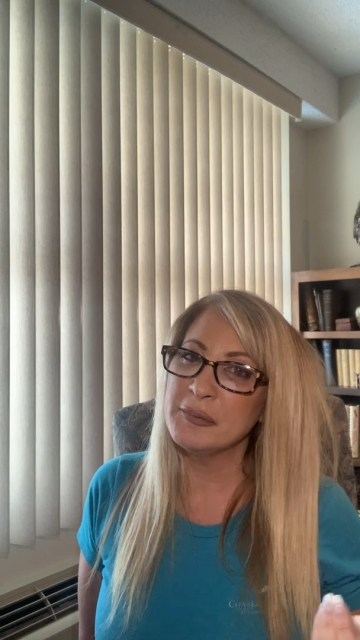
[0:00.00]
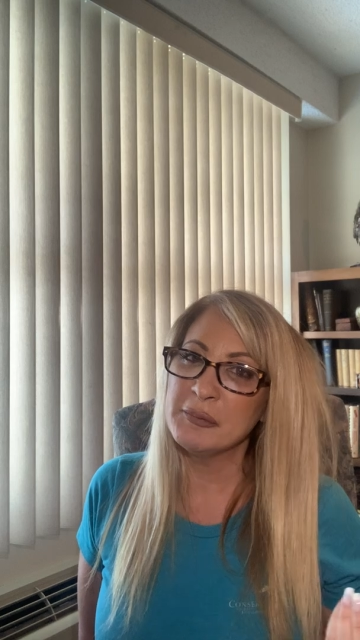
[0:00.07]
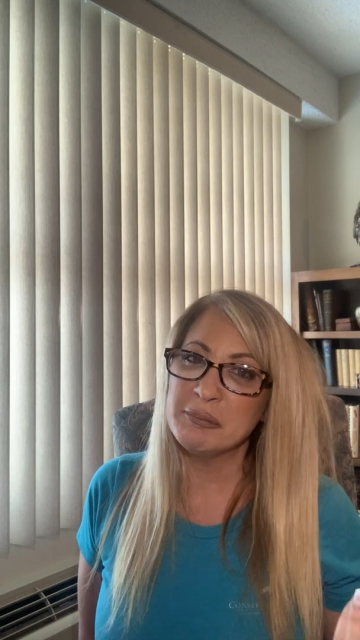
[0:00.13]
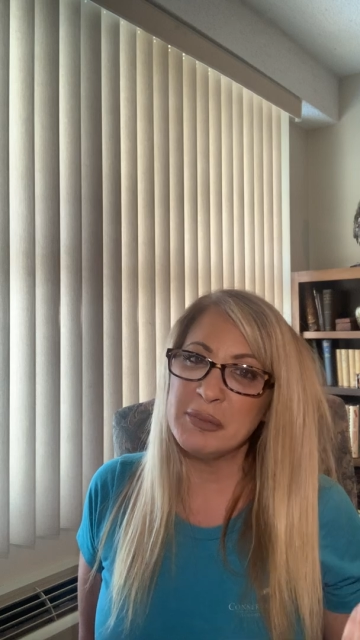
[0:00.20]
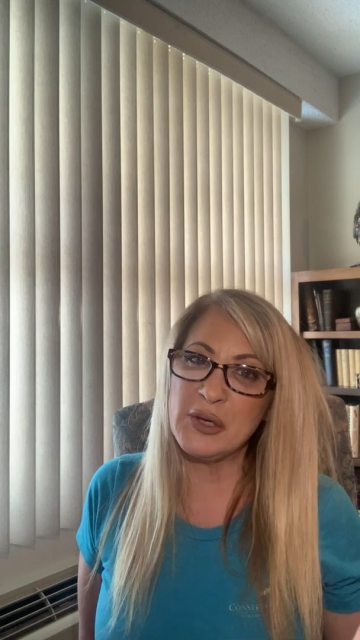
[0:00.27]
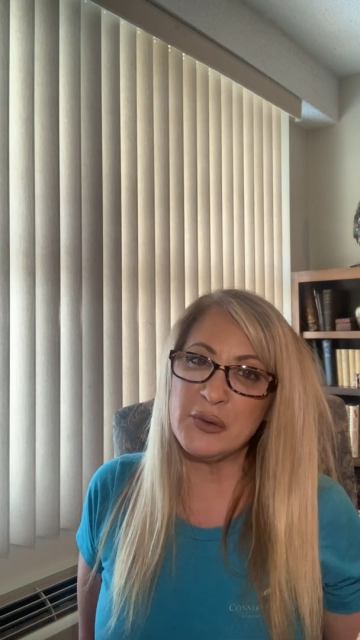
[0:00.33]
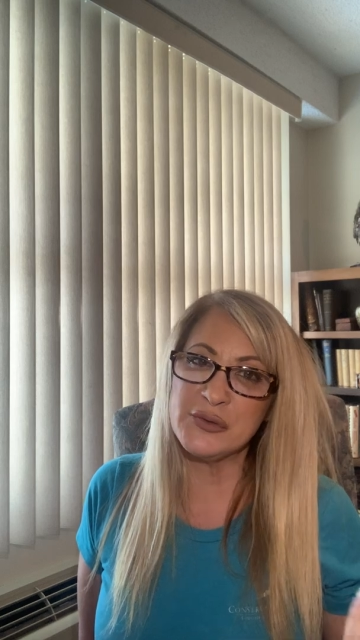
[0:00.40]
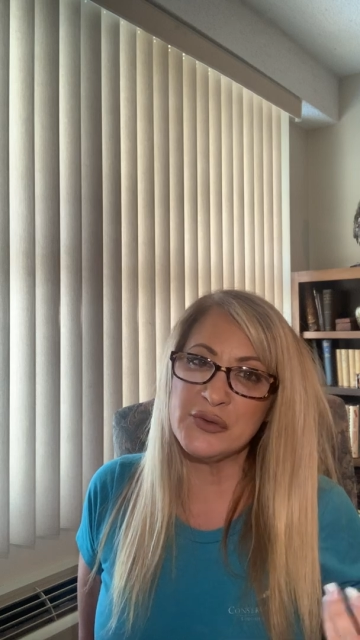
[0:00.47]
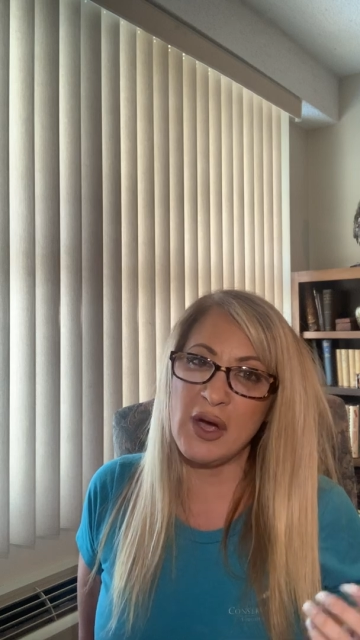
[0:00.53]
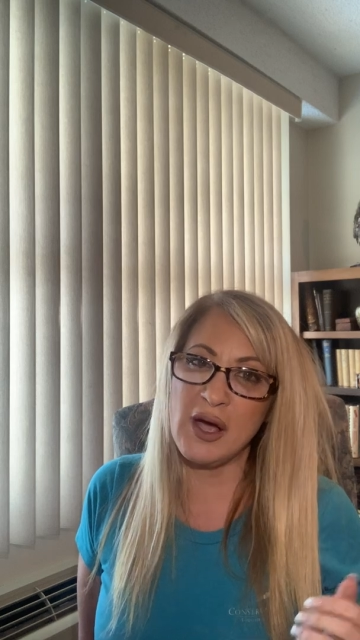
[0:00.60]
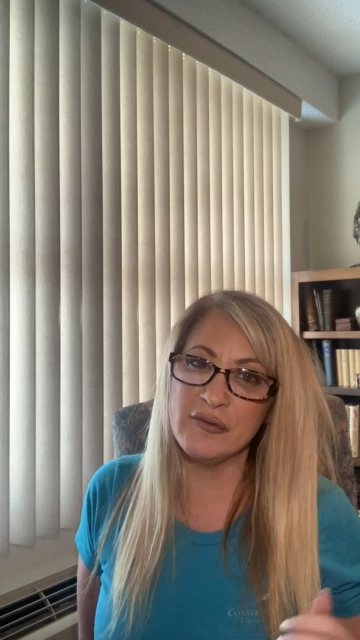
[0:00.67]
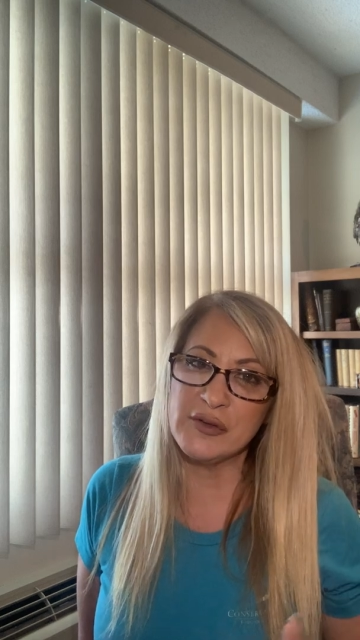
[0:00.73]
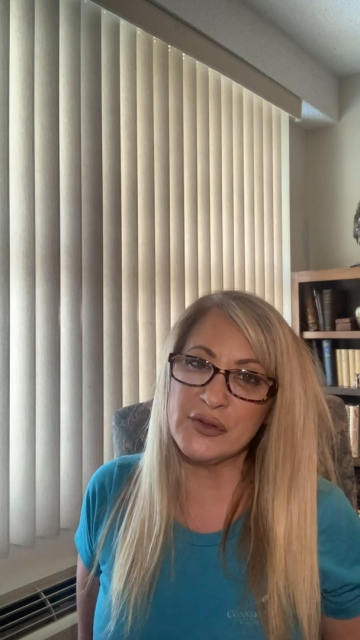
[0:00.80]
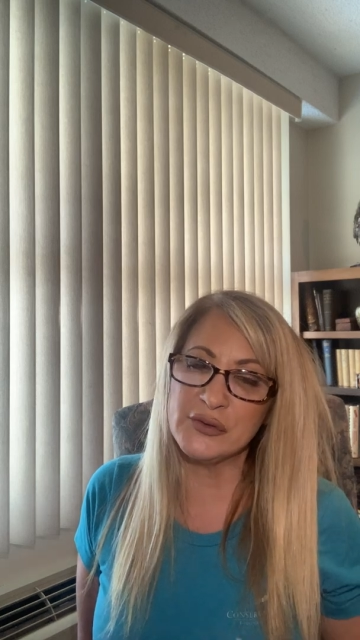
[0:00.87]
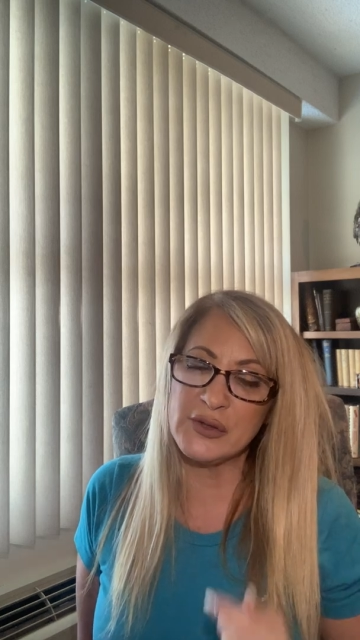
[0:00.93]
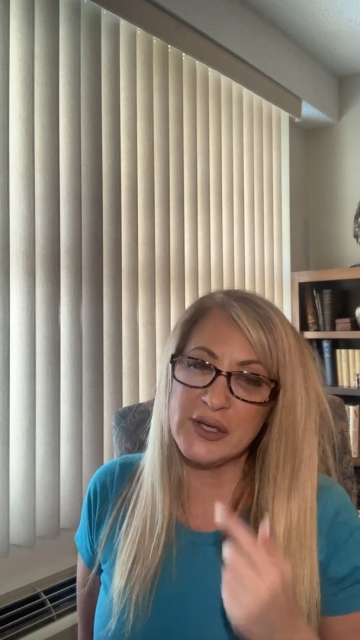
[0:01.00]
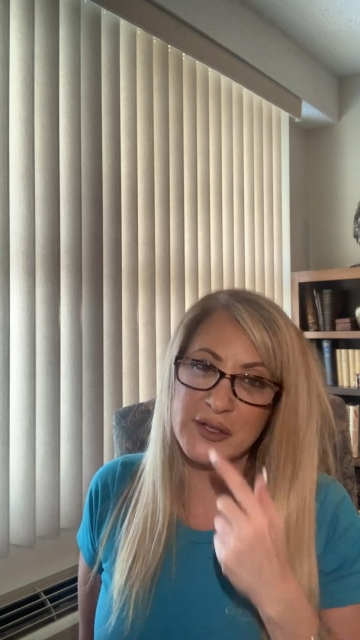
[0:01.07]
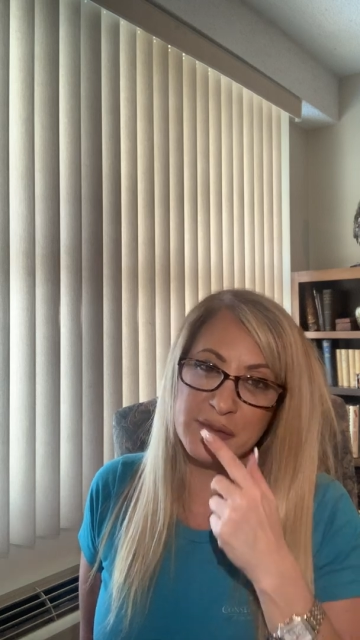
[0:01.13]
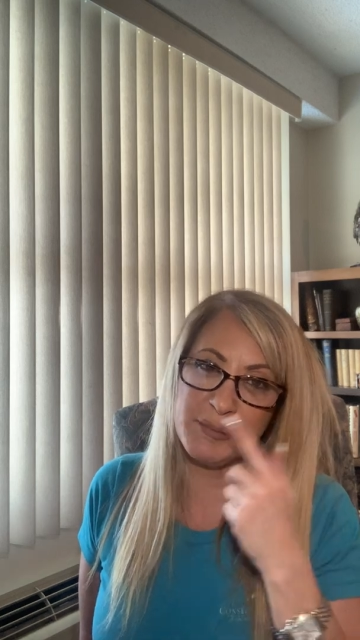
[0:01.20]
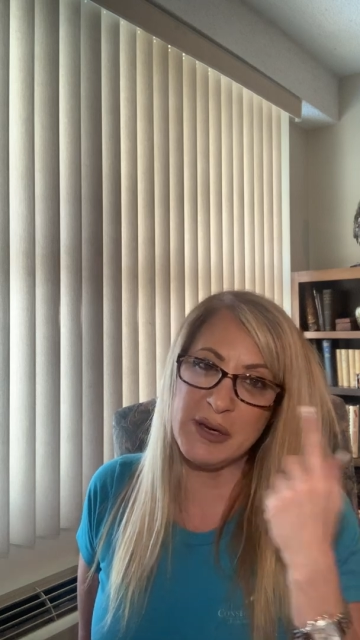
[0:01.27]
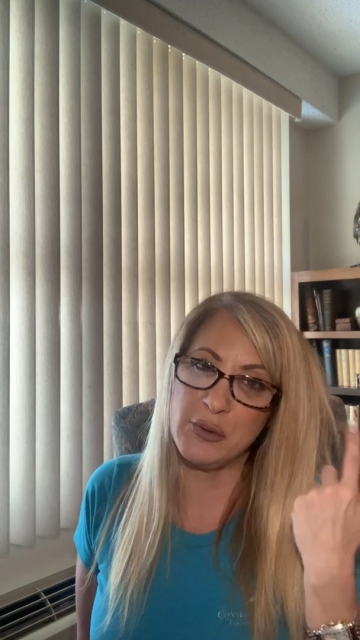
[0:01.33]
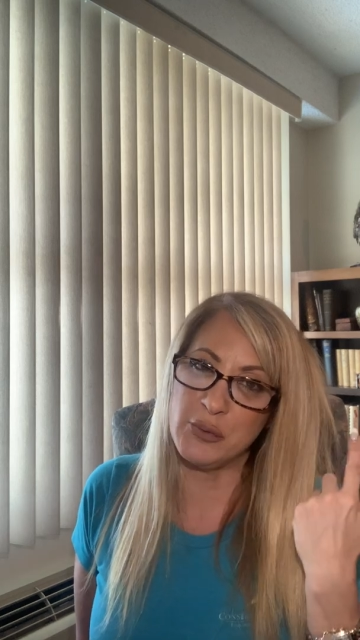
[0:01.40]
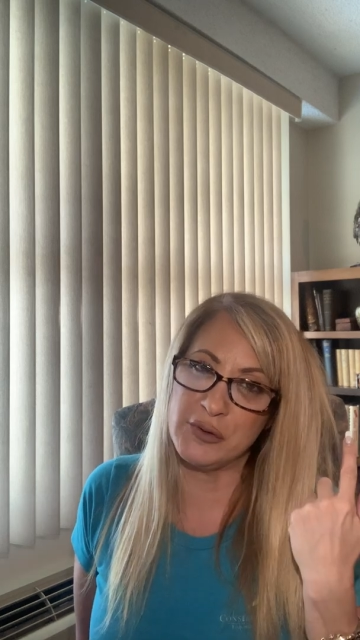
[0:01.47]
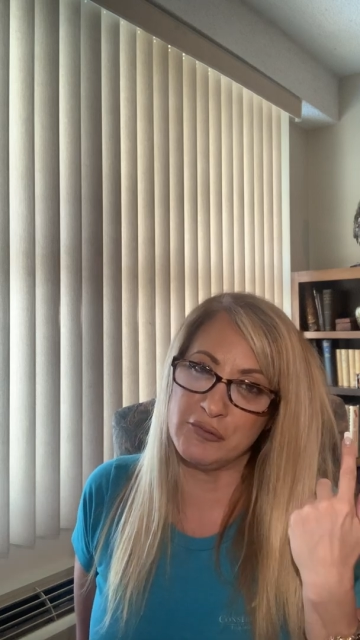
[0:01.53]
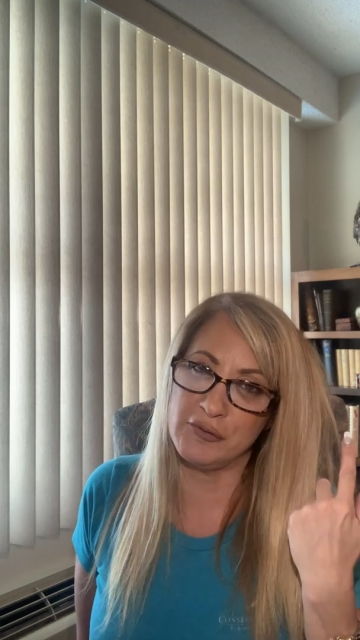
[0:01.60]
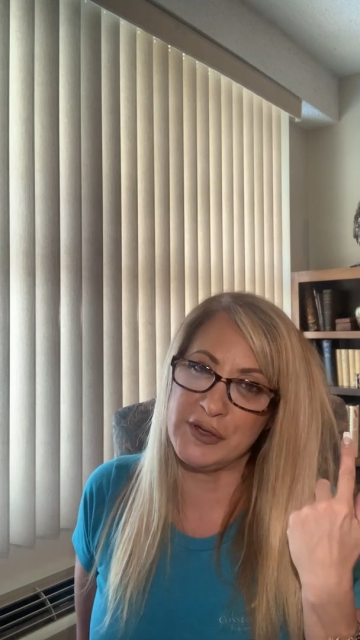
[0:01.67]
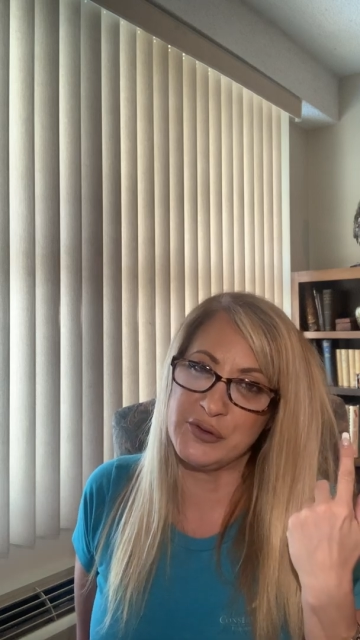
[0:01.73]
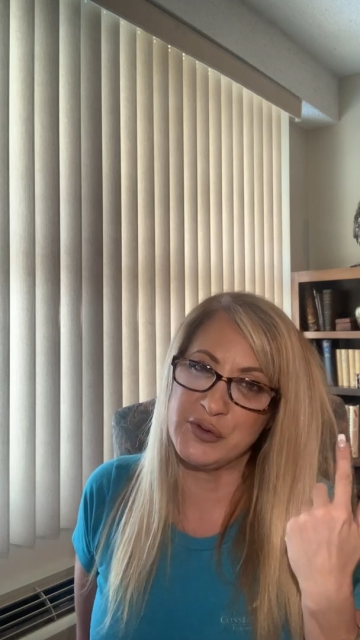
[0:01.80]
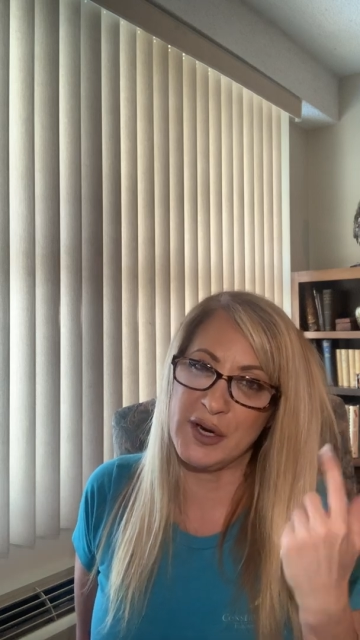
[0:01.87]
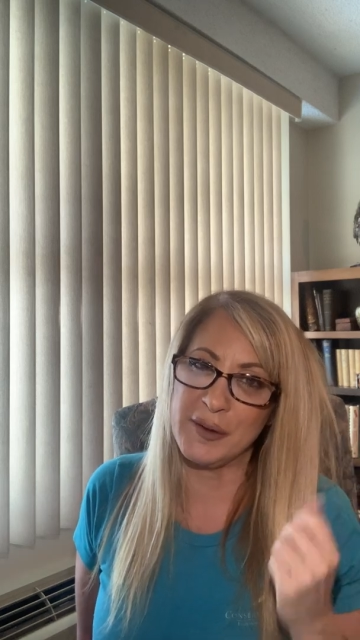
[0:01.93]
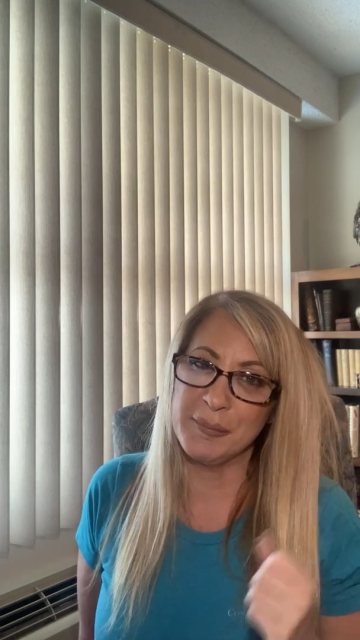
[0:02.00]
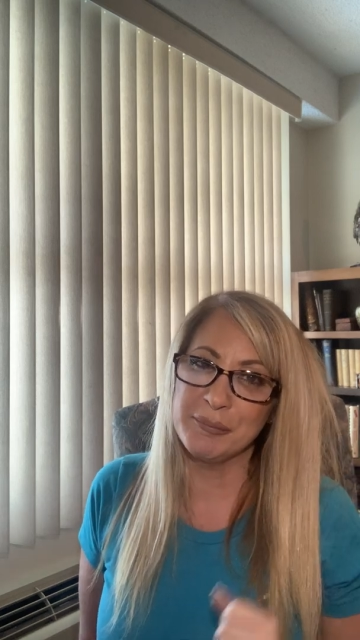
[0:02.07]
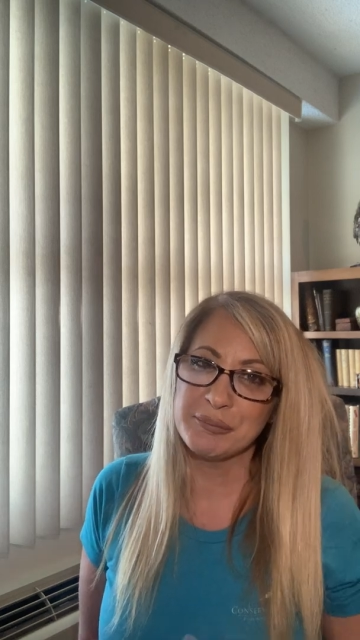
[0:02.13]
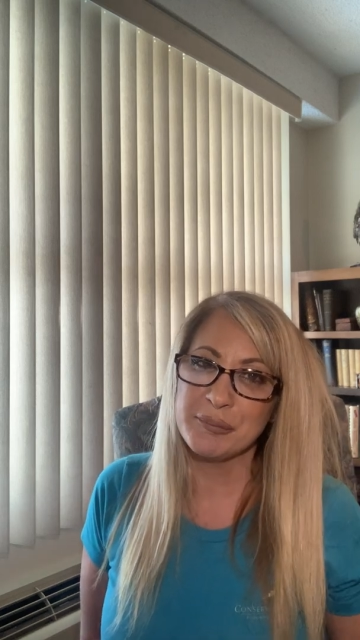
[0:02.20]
because obviously his beak wouldn't reach there.